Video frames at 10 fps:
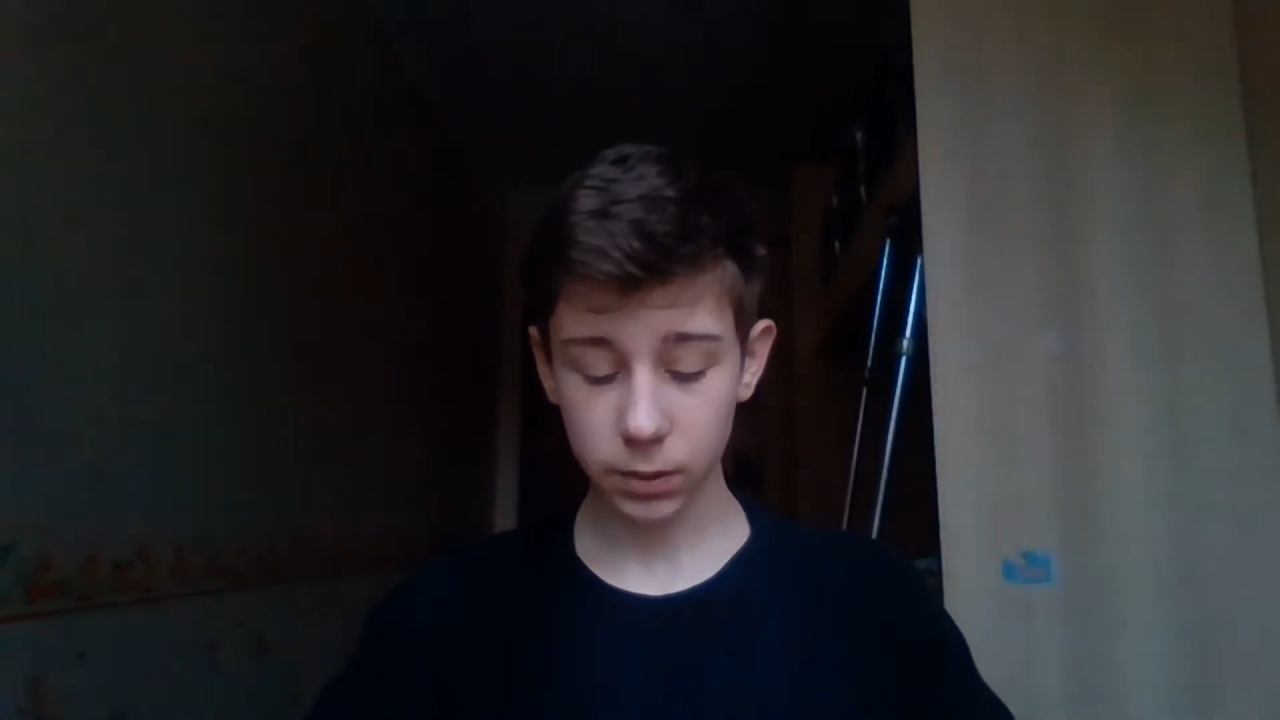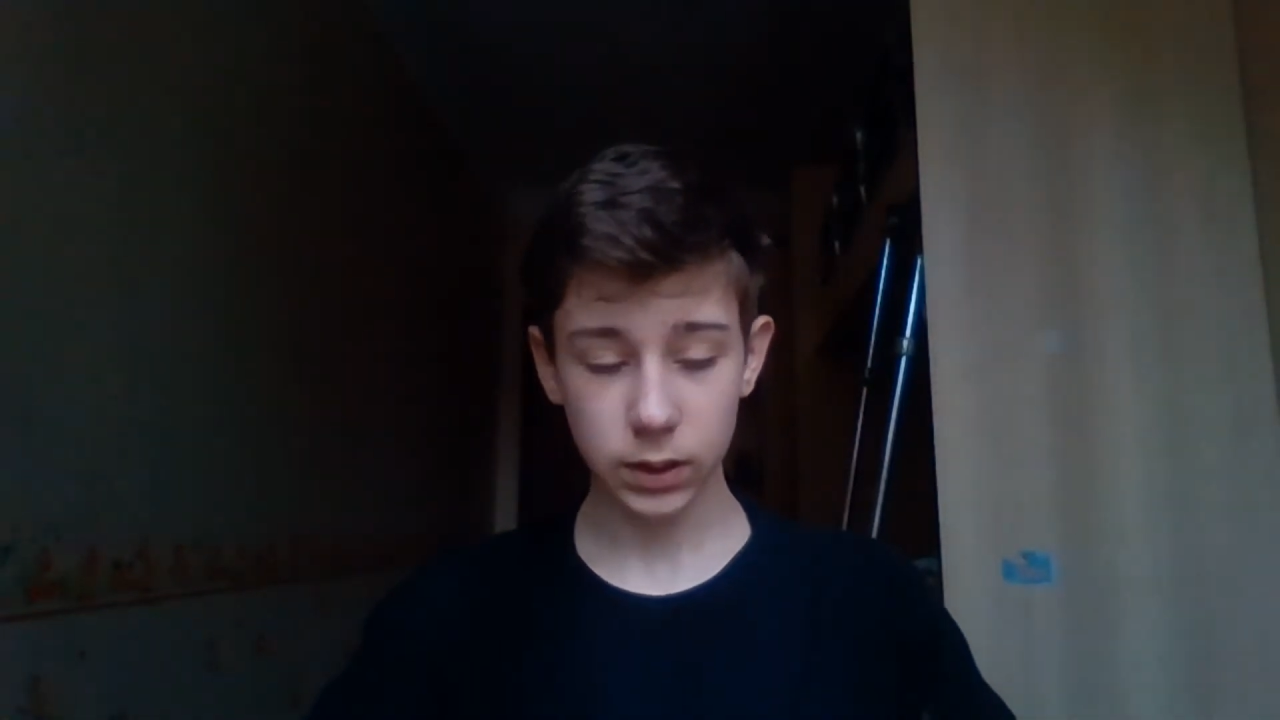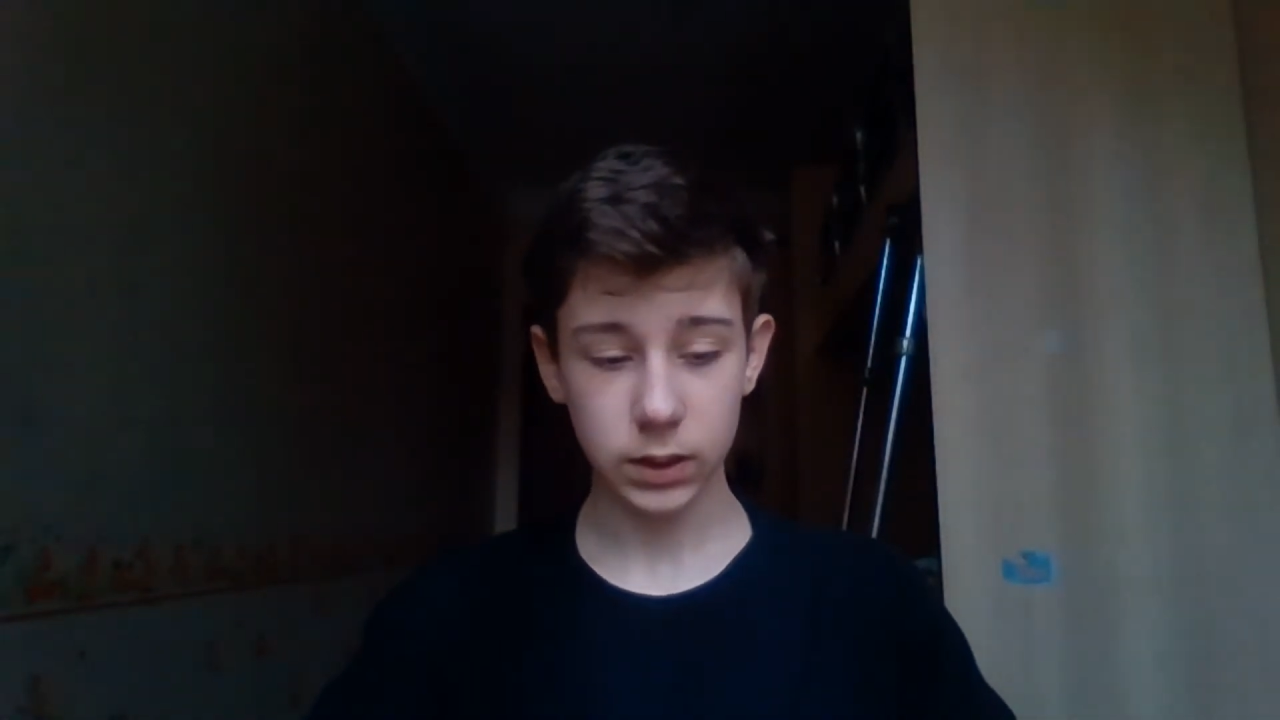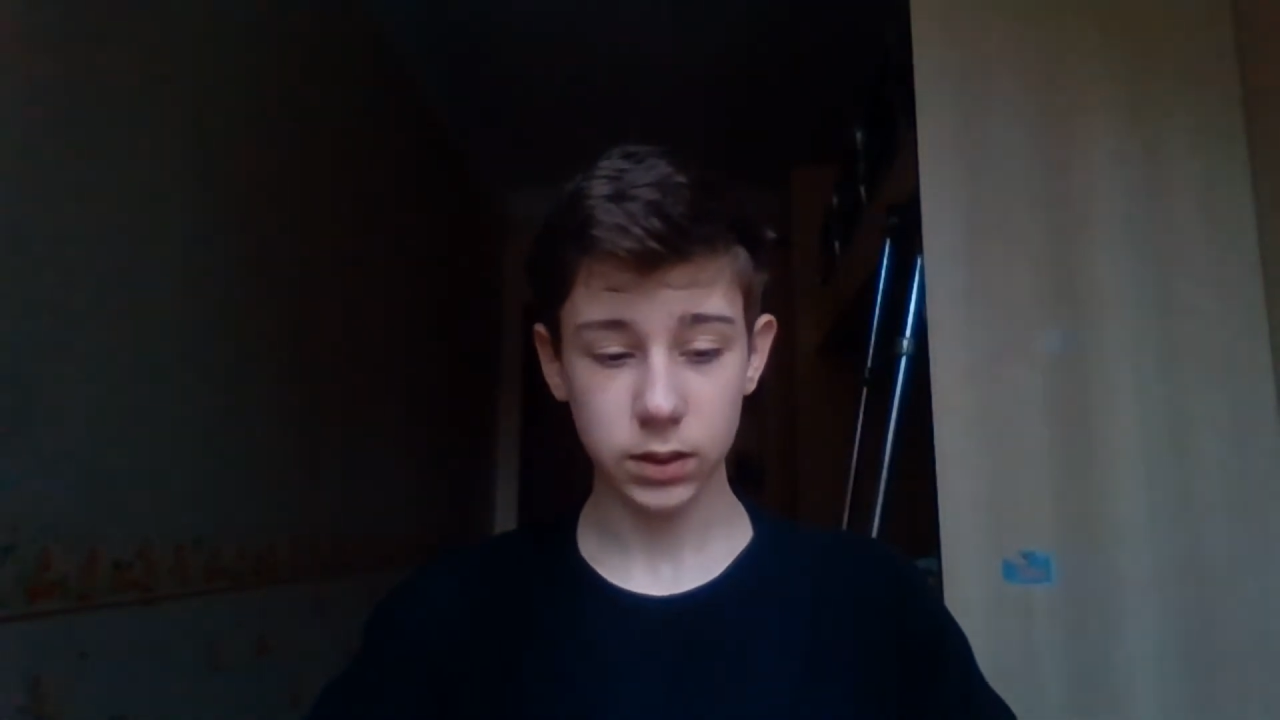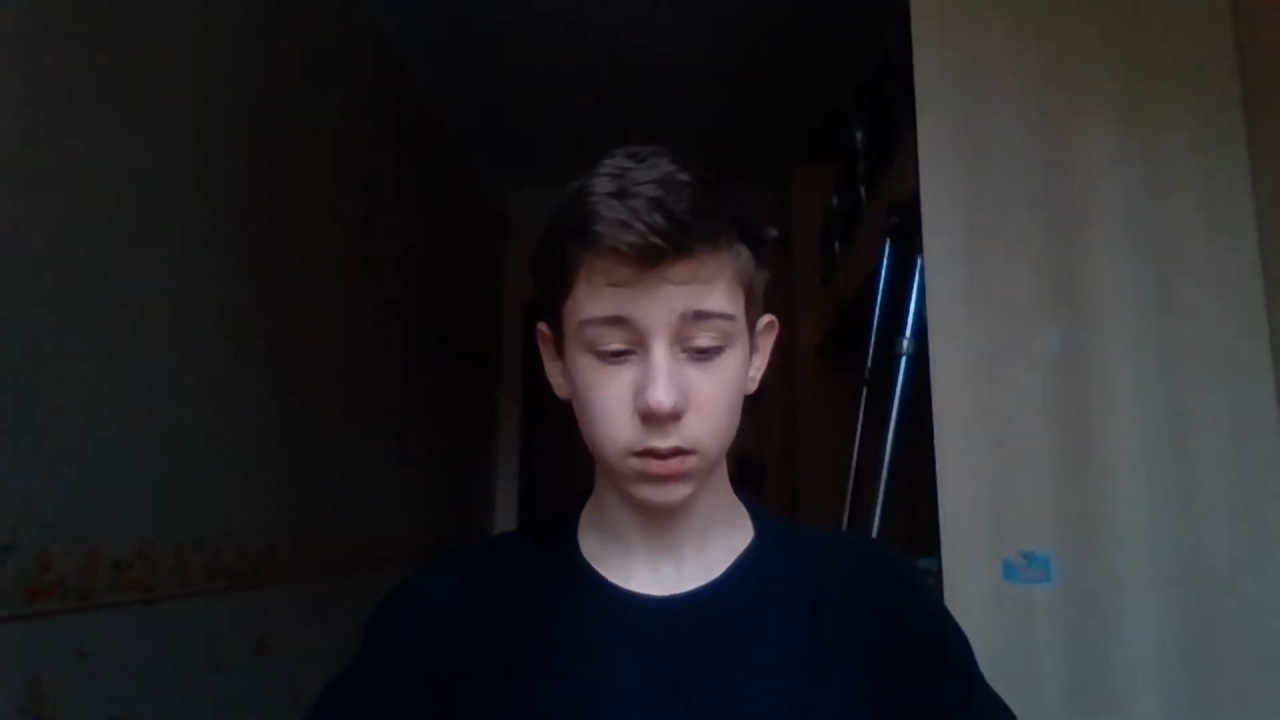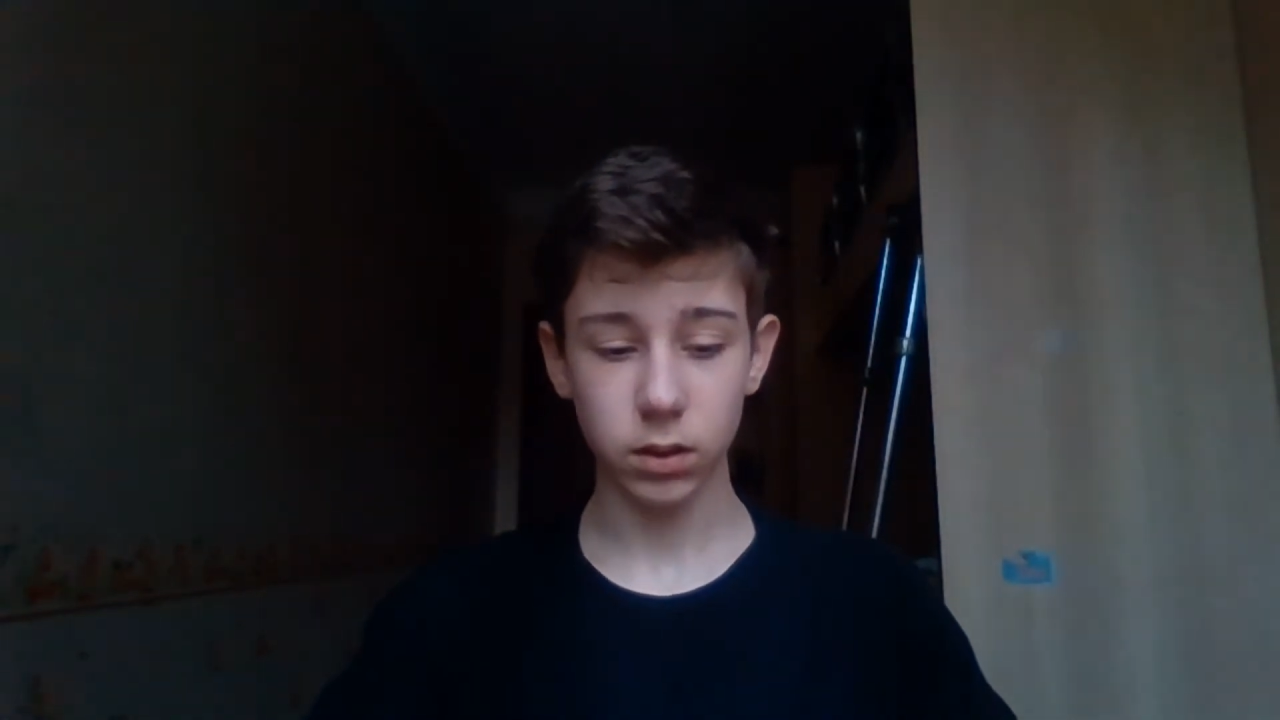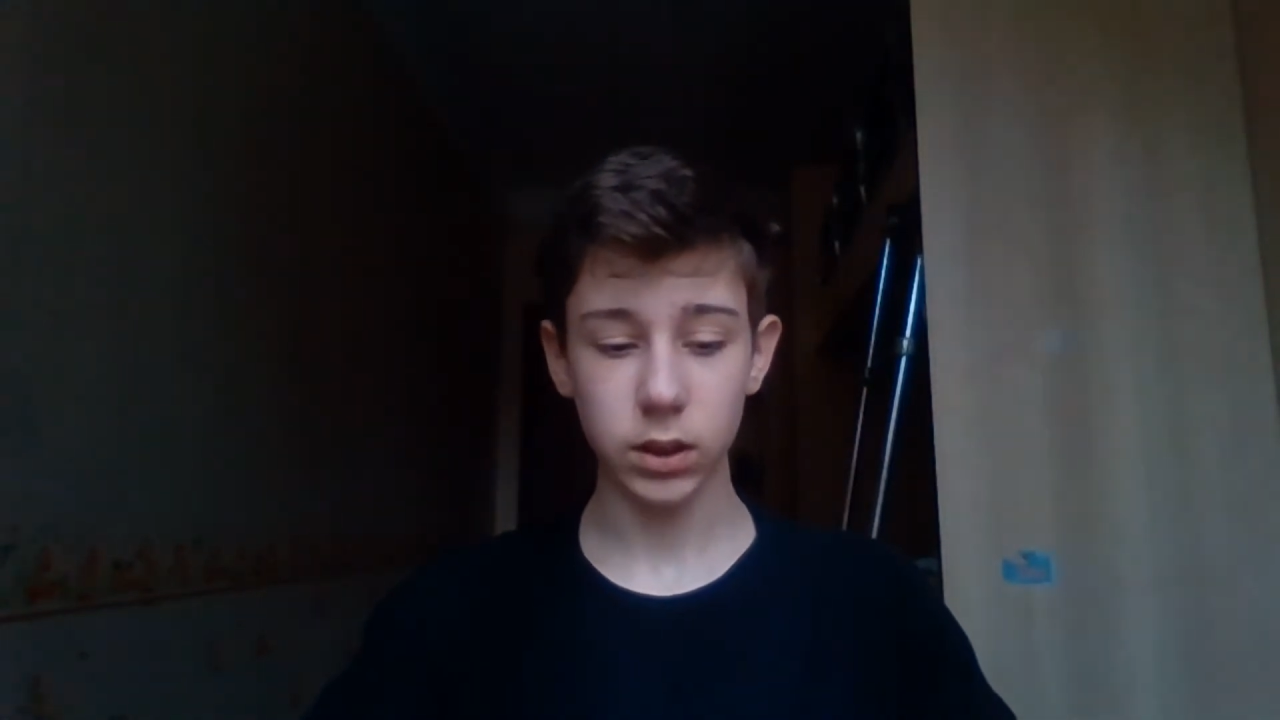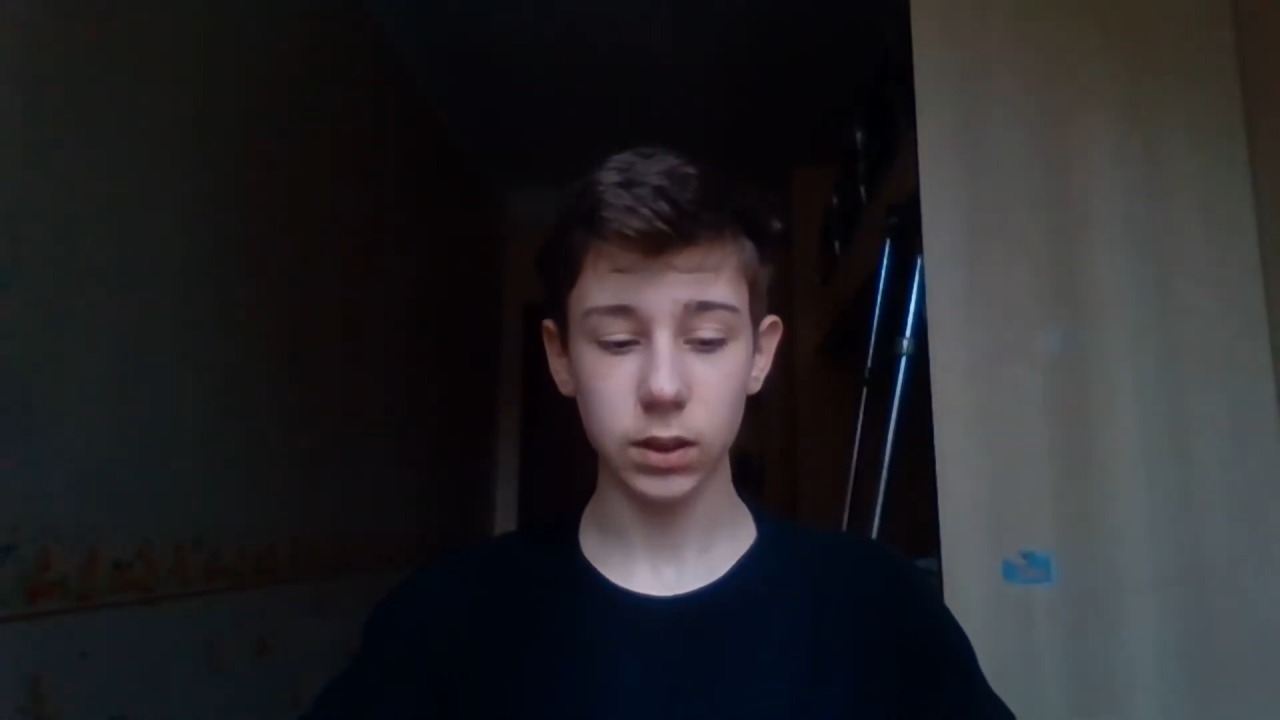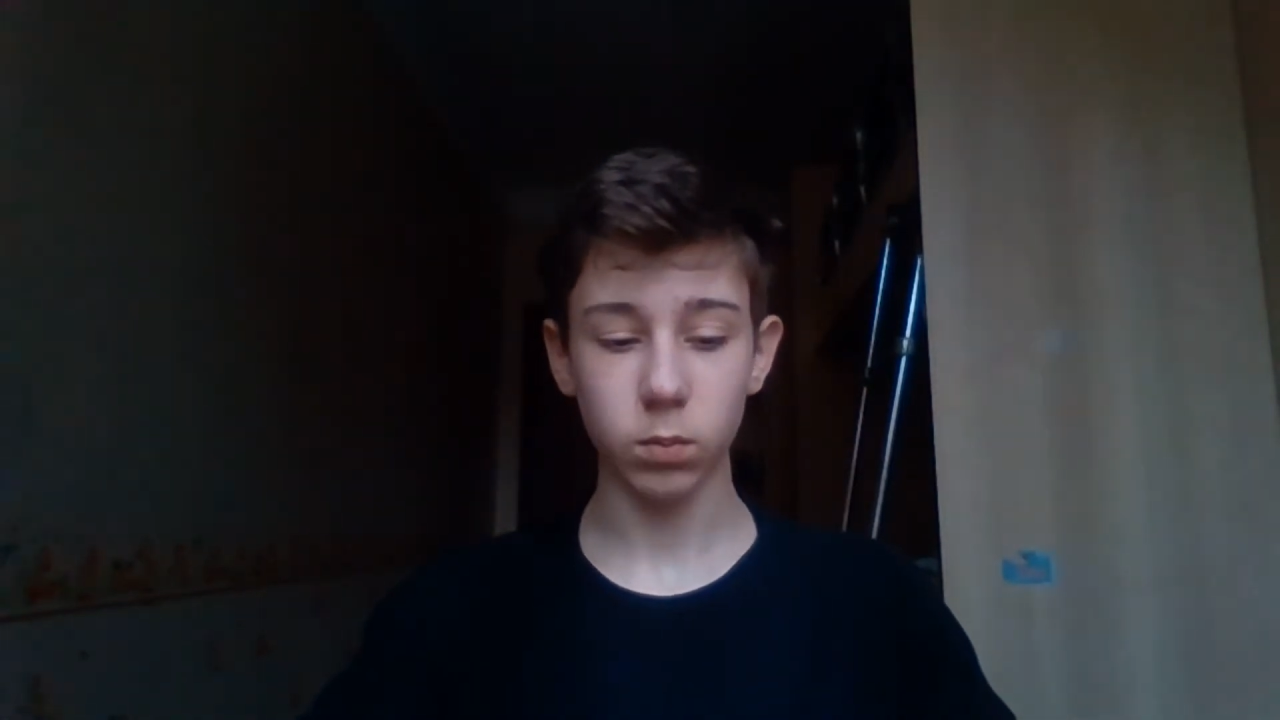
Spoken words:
is solder